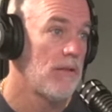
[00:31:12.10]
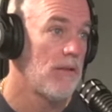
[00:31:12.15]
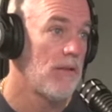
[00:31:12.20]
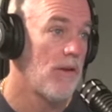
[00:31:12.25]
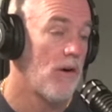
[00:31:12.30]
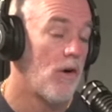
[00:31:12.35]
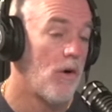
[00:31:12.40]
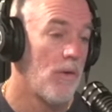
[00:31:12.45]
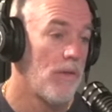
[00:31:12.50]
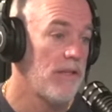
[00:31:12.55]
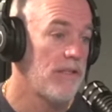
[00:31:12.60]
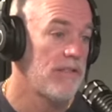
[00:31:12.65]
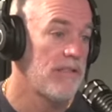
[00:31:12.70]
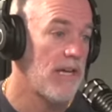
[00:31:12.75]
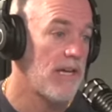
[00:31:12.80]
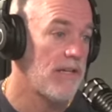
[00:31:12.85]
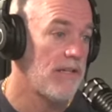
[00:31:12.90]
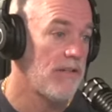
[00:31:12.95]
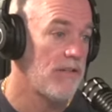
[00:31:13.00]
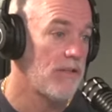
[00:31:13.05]
all this
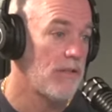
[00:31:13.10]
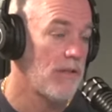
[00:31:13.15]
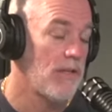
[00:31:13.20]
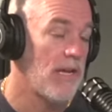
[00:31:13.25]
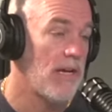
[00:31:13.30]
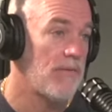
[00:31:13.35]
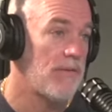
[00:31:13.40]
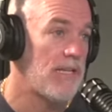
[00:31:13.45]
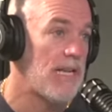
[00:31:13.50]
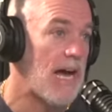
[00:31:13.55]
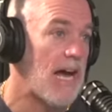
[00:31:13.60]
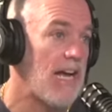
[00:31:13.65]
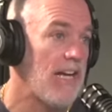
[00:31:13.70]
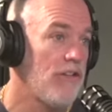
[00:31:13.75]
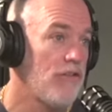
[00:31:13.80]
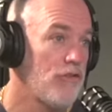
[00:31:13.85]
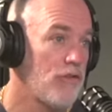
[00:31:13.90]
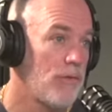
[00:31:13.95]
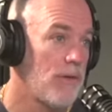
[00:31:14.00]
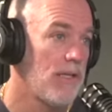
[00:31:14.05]
debt they have
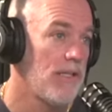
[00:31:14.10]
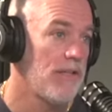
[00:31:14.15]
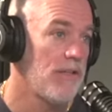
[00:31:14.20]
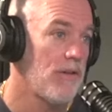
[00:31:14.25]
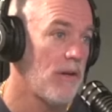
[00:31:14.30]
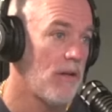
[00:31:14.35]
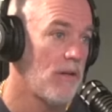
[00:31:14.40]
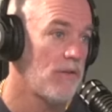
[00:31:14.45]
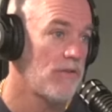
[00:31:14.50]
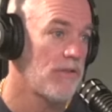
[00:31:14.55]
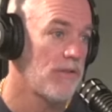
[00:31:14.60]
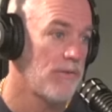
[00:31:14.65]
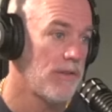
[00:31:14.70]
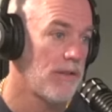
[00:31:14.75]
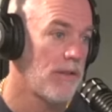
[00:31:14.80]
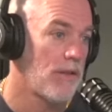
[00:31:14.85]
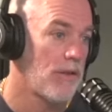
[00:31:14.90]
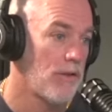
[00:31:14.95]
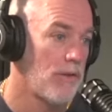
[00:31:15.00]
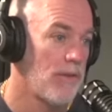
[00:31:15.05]
$9 trillion out of the
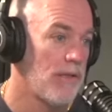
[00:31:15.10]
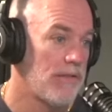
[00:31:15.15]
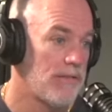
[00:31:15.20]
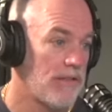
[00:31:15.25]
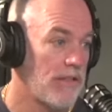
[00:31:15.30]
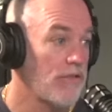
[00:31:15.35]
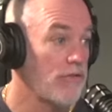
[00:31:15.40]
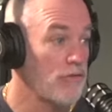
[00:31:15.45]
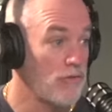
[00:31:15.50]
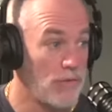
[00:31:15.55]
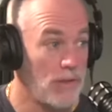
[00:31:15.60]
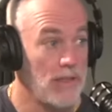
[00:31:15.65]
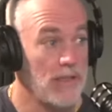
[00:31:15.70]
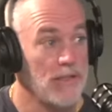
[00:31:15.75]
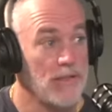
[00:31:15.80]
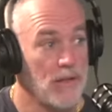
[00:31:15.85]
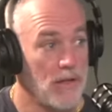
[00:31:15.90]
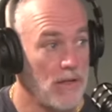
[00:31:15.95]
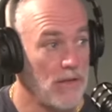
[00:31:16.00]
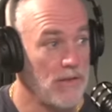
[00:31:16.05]
$36
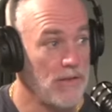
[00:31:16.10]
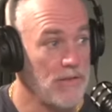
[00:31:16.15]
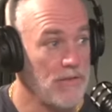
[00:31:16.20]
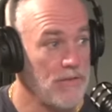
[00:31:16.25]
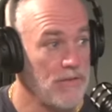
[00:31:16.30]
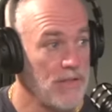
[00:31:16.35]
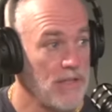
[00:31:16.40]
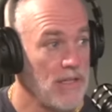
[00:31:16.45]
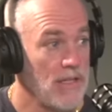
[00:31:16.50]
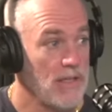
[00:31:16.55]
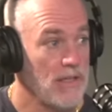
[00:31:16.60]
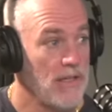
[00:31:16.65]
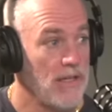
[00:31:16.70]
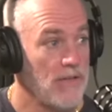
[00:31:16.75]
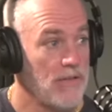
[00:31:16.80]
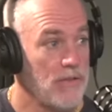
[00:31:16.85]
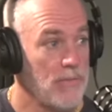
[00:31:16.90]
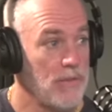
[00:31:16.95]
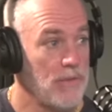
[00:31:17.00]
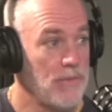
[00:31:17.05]
trillion that
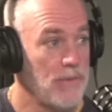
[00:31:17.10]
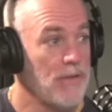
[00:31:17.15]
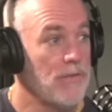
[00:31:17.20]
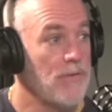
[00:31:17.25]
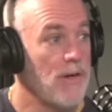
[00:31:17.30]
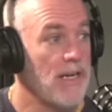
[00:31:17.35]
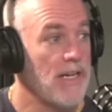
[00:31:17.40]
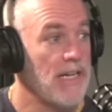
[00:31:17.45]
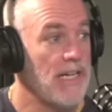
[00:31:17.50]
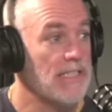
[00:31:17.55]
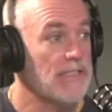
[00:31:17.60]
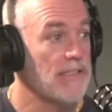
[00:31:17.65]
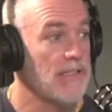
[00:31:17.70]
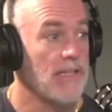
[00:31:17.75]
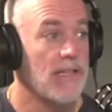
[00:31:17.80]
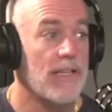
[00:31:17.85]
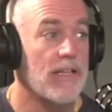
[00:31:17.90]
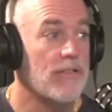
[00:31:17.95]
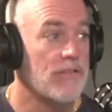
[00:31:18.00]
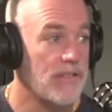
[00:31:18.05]
has to be refinanced
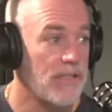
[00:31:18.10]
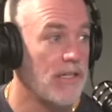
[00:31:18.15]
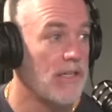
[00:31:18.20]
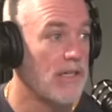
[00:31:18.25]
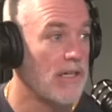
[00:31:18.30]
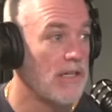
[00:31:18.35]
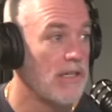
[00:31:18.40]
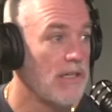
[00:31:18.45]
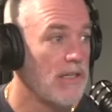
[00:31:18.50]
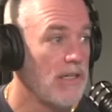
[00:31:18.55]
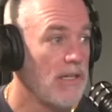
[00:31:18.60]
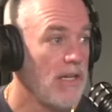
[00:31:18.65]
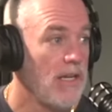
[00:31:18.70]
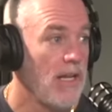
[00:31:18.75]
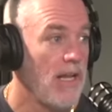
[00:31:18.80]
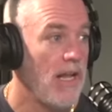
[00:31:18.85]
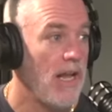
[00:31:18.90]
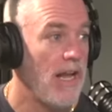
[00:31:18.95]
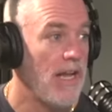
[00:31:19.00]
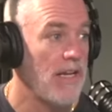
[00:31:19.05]
this year.
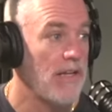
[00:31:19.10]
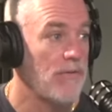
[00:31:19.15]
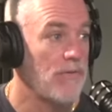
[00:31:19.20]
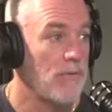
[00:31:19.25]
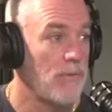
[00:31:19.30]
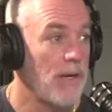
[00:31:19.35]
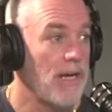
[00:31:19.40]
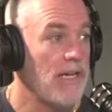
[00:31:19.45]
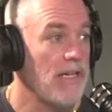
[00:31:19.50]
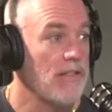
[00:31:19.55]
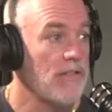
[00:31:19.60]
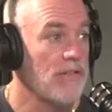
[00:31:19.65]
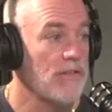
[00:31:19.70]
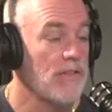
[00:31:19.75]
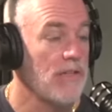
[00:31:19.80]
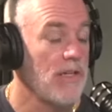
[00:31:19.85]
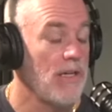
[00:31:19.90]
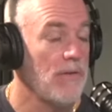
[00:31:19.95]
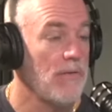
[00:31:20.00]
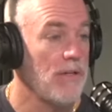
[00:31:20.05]
And
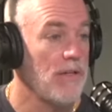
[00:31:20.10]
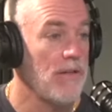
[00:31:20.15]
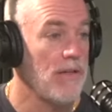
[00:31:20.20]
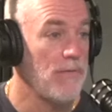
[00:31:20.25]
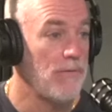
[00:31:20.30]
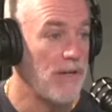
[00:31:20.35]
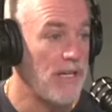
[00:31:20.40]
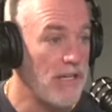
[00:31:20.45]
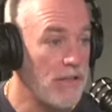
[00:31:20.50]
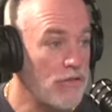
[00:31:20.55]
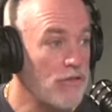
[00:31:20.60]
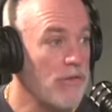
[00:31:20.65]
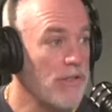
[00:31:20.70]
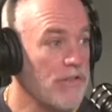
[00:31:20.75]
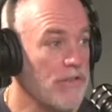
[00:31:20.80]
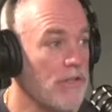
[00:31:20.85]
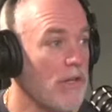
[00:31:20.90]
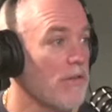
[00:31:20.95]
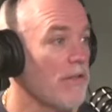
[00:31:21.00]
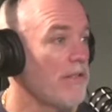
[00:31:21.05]
if
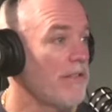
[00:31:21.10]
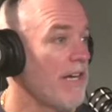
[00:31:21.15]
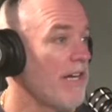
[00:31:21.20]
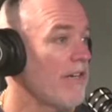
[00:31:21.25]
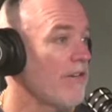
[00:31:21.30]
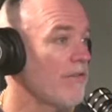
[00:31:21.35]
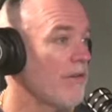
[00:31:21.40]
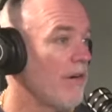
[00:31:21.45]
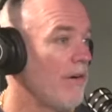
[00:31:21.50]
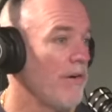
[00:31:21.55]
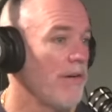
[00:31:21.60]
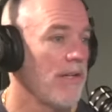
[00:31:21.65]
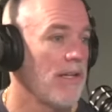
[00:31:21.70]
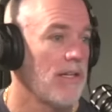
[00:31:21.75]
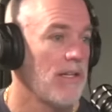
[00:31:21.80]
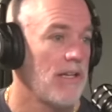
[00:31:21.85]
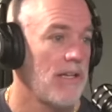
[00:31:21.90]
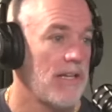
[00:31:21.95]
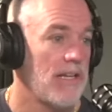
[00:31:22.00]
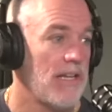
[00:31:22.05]
interest on the debt is already
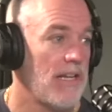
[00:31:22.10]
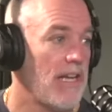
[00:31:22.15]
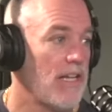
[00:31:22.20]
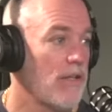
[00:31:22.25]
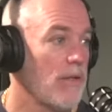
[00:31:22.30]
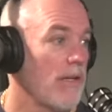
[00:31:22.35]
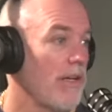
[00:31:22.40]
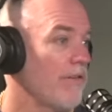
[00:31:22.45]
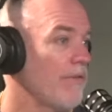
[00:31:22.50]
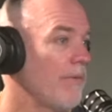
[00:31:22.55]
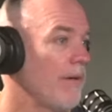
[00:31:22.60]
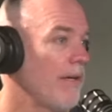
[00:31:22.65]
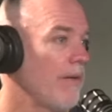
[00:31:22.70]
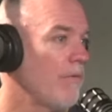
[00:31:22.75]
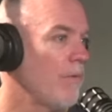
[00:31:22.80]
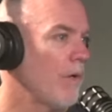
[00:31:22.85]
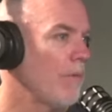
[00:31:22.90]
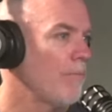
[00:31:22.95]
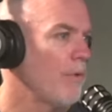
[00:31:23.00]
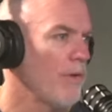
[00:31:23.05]
at like an annualized rate of
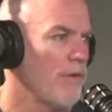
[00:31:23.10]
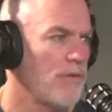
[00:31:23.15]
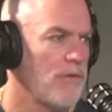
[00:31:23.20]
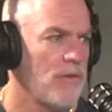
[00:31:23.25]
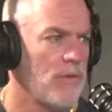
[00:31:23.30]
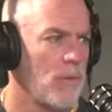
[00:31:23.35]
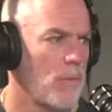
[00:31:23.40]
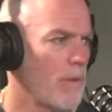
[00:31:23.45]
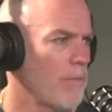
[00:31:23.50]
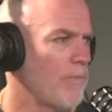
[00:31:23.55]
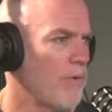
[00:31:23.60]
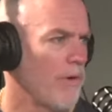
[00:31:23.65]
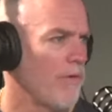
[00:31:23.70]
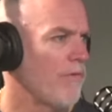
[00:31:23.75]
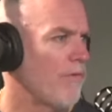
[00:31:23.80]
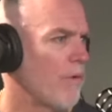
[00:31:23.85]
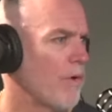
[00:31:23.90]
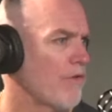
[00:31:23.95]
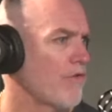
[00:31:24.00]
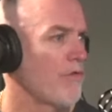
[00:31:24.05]
1.2 or
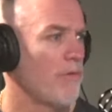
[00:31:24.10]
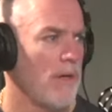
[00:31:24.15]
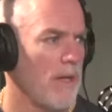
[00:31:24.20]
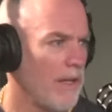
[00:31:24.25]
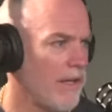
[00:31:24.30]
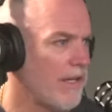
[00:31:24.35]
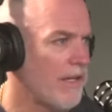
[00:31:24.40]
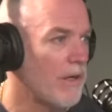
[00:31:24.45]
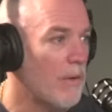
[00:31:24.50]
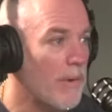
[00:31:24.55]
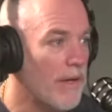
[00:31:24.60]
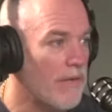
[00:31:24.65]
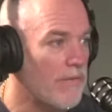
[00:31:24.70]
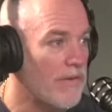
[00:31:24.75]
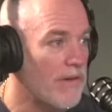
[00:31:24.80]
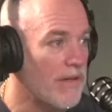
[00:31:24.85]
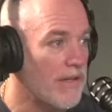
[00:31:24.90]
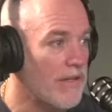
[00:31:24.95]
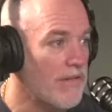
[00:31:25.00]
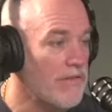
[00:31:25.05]
1.4 trillion or
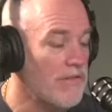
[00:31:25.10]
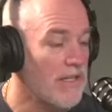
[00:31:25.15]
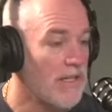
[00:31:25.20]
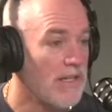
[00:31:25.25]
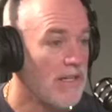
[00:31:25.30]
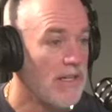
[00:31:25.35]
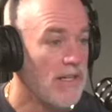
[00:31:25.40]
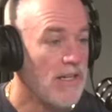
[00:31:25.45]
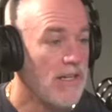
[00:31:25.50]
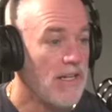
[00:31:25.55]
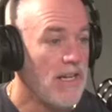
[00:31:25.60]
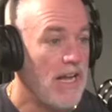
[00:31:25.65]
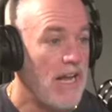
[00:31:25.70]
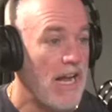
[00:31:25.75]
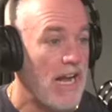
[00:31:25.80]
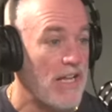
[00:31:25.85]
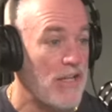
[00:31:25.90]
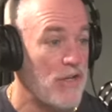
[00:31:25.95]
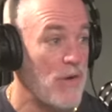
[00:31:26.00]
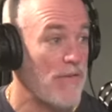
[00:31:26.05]
whatever it is,
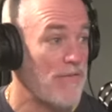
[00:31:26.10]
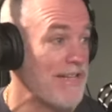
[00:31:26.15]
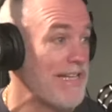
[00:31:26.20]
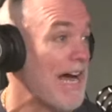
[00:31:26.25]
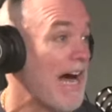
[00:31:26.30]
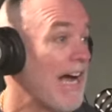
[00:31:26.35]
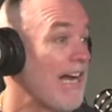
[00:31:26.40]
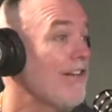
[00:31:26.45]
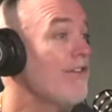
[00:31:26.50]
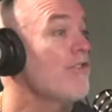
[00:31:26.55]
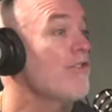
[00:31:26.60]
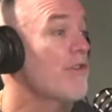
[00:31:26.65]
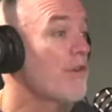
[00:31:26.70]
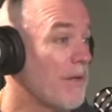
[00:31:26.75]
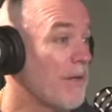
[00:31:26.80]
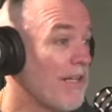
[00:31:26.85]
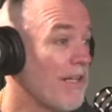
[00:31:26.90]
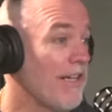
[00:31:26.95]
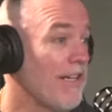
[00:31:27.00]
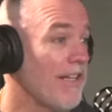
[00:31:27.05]
and you have 9
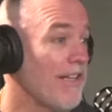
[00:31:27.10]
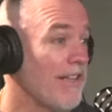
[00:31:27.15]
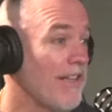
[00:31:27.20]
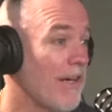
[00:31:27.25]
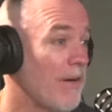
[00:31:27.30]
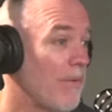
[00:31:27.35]
trillion that